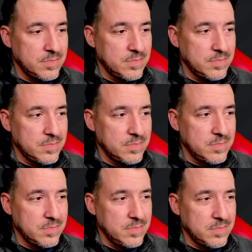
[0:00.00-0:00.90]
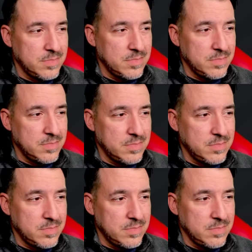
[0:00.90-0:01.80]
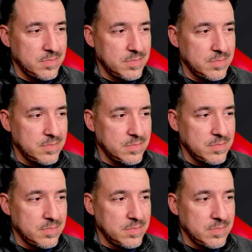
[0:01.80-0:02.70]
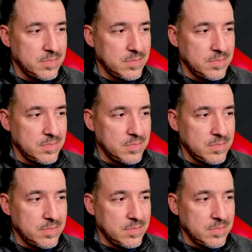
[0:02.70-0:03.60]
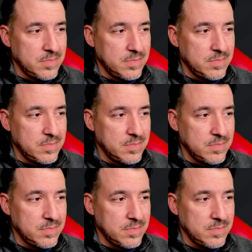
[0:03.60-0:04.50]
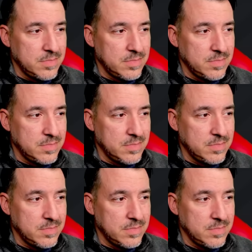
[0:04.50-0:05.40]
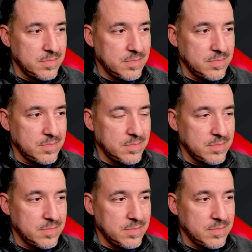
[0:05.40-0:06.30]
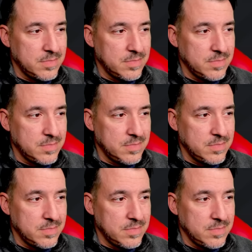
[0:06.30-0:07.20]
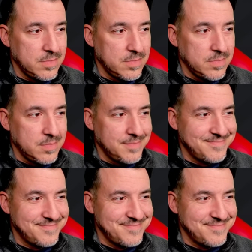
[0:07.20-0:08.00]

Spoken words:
No words are spoken by the person on screen.